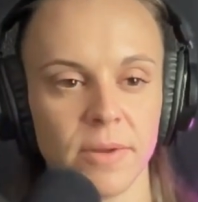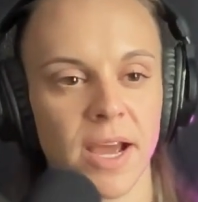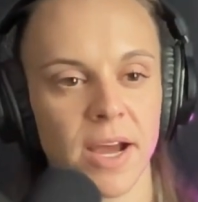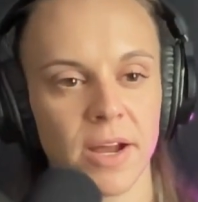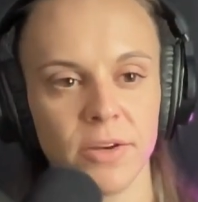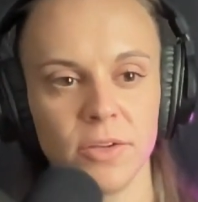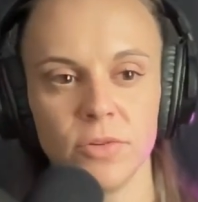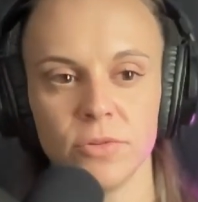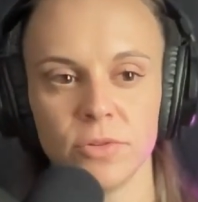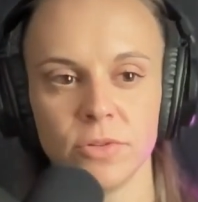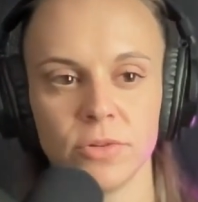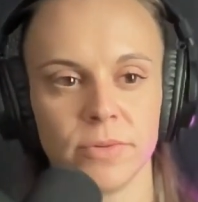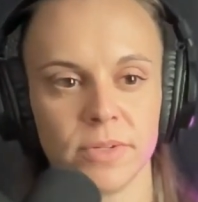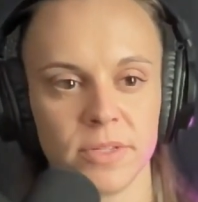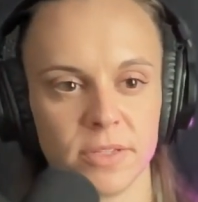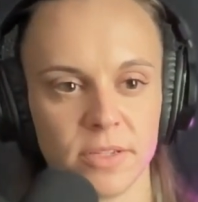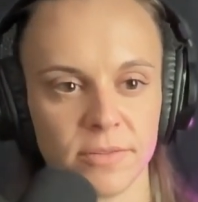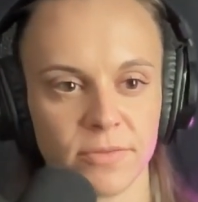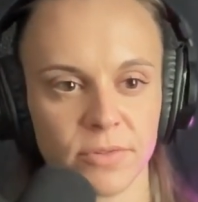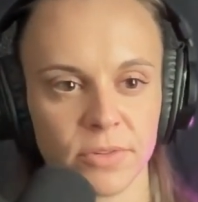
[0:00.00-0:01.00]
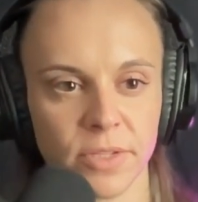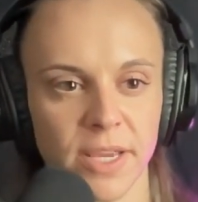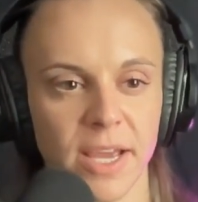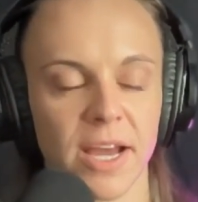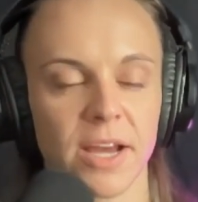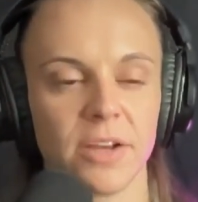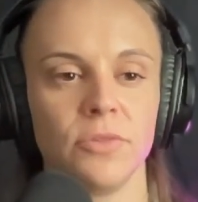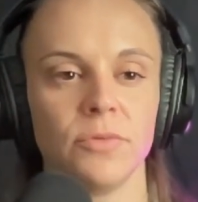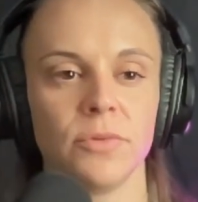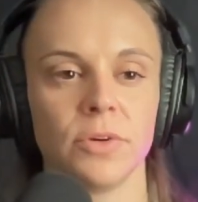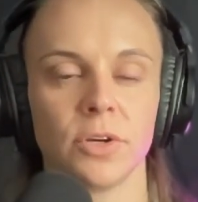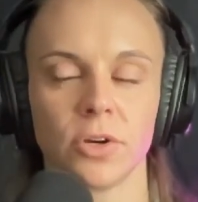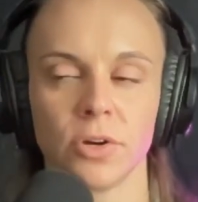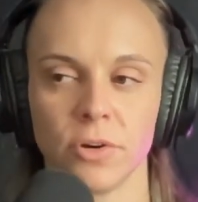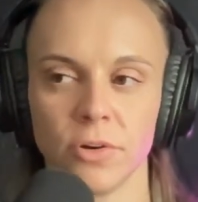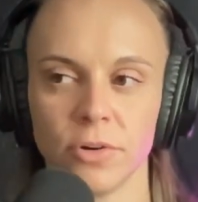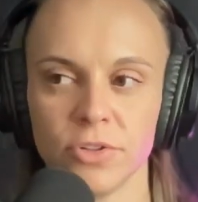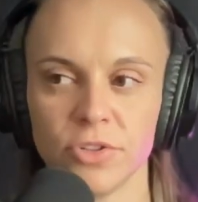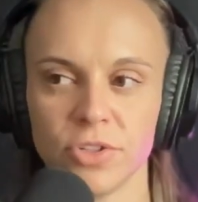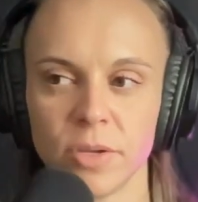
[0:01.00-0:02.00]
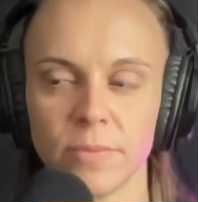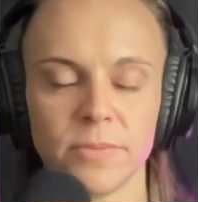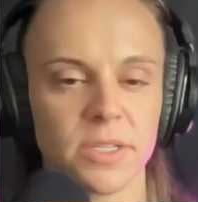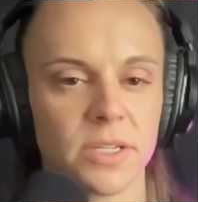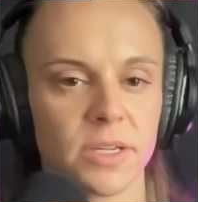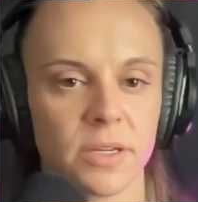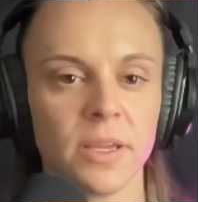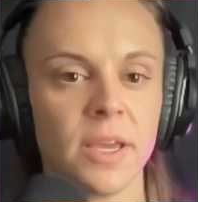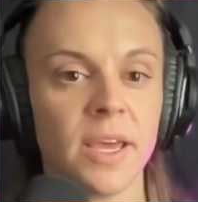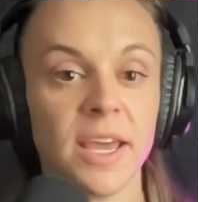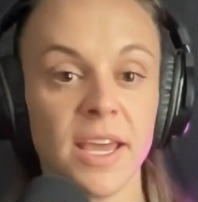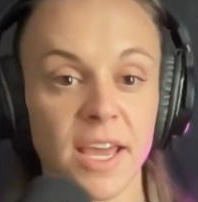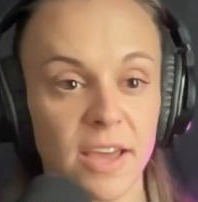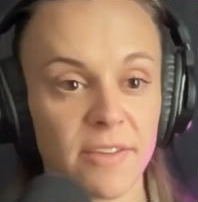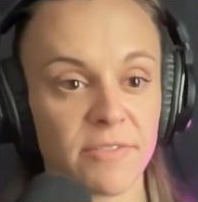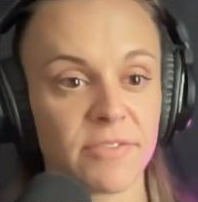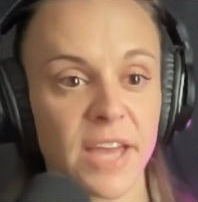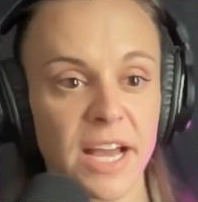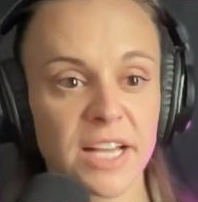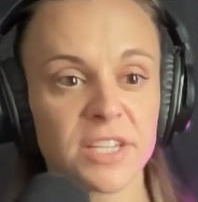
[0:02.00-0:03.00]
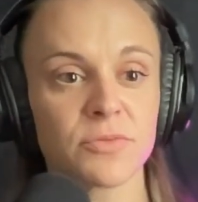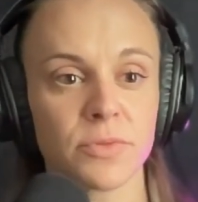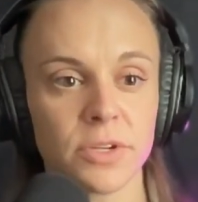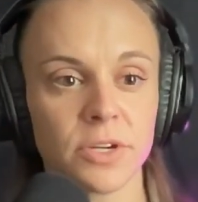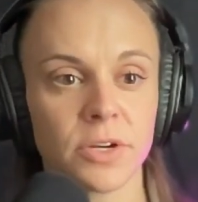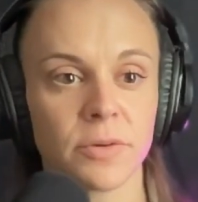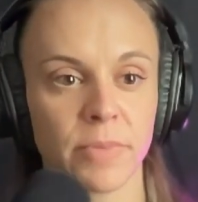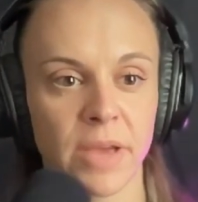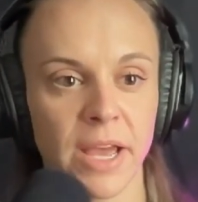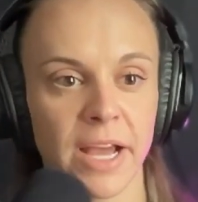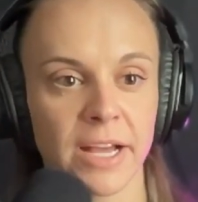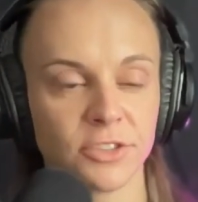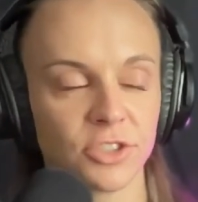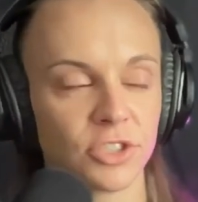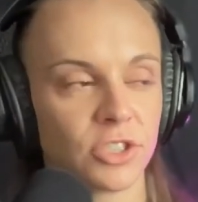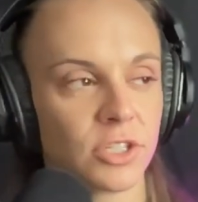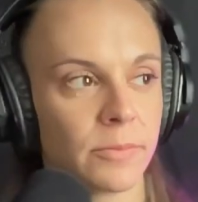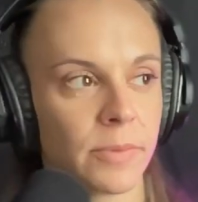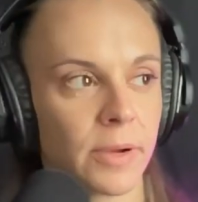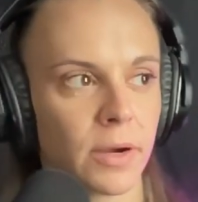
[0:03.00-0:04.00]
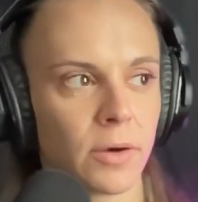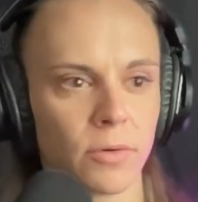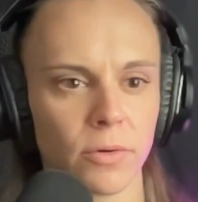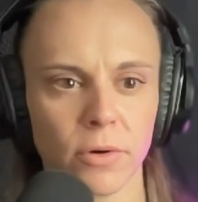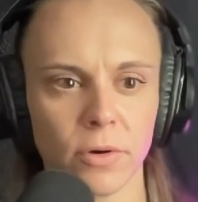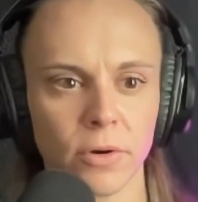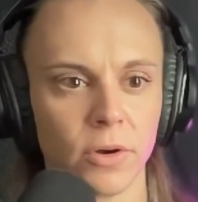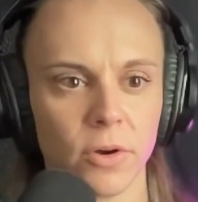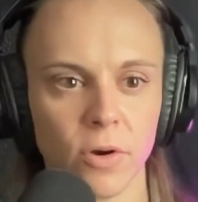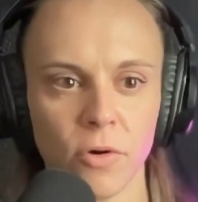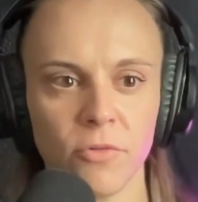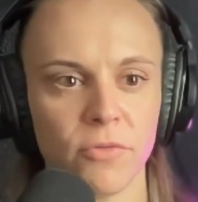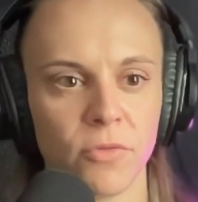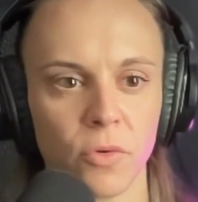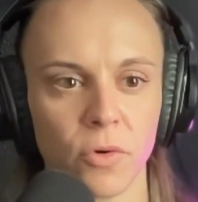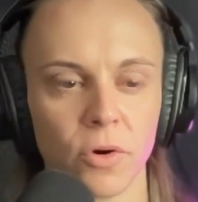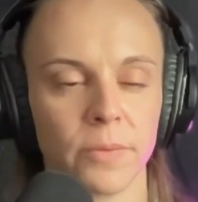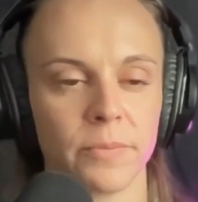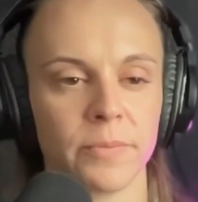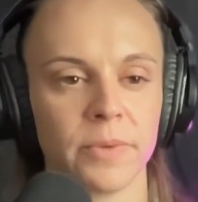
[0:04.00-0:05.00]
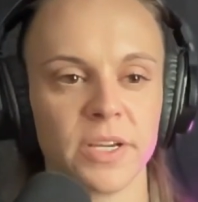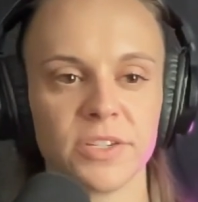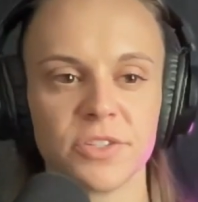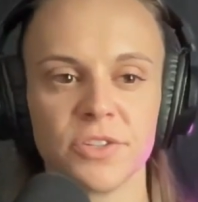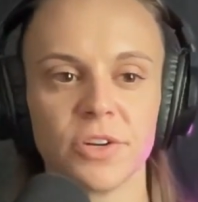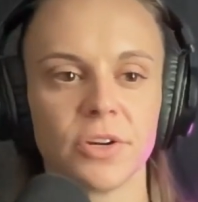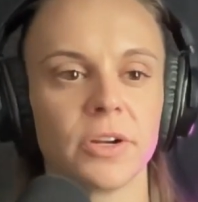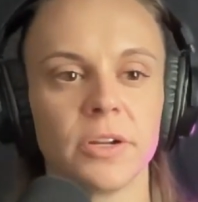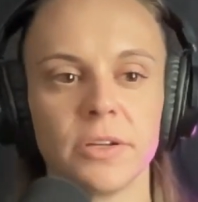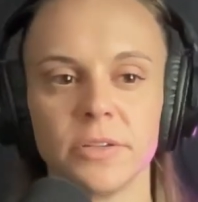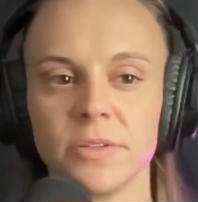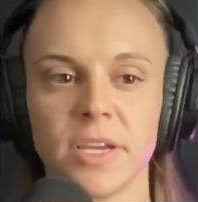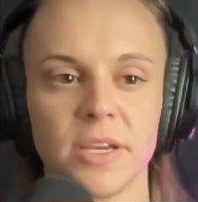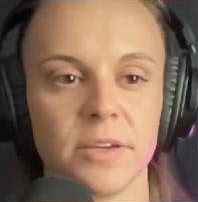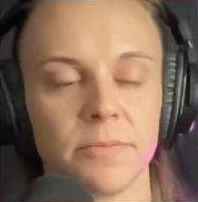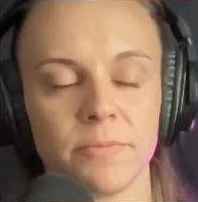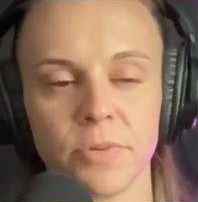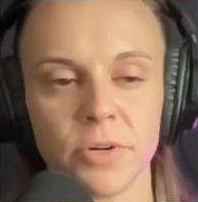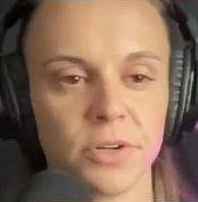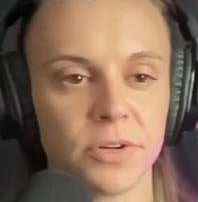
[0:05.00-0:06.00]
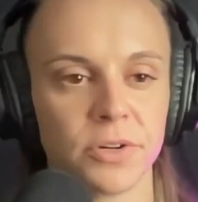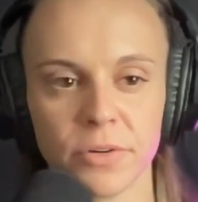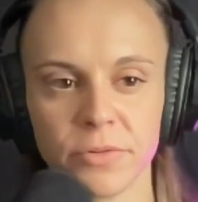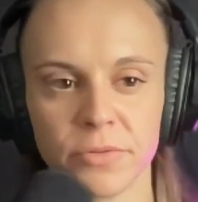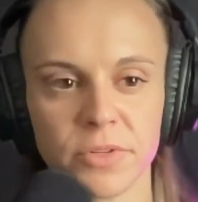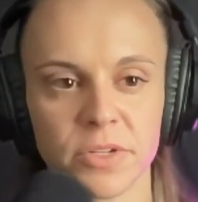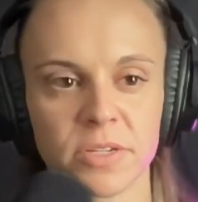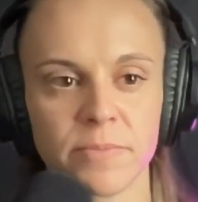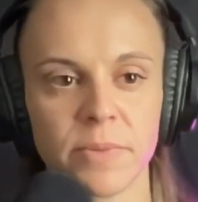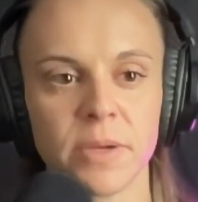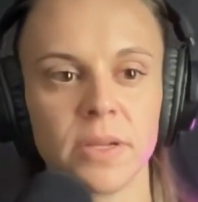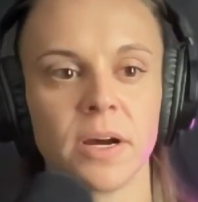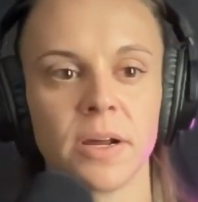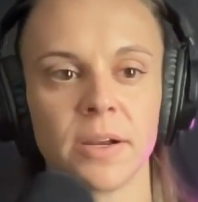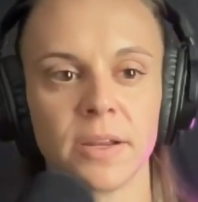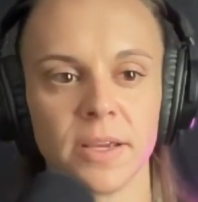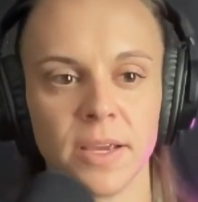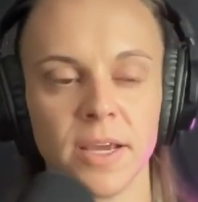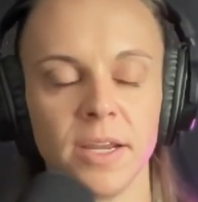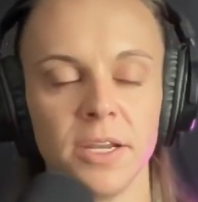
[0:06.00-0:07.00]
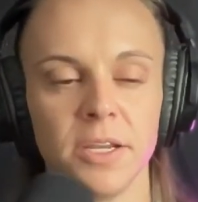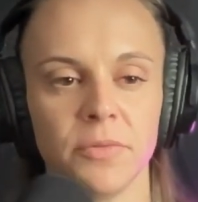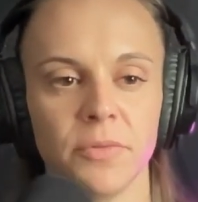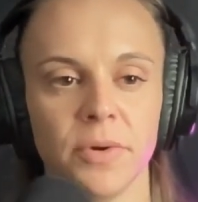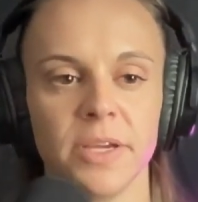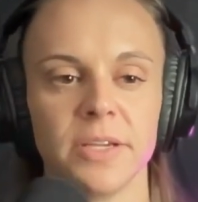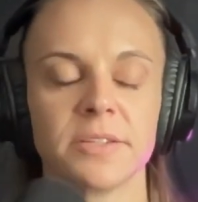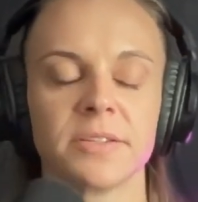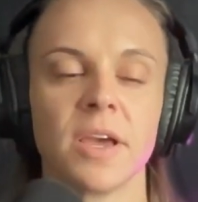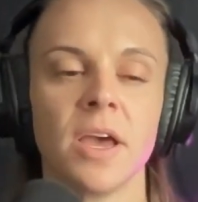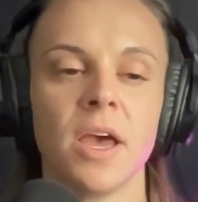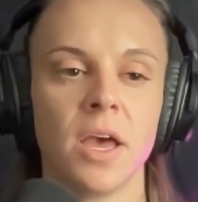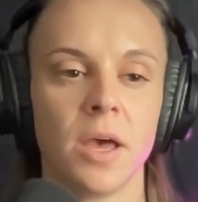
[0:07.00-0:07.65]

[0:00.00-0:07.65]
How do you do it differently? How do you encourage them to, if that's what you're passionate about, go for it, because you're going to put your own spin on it anyways.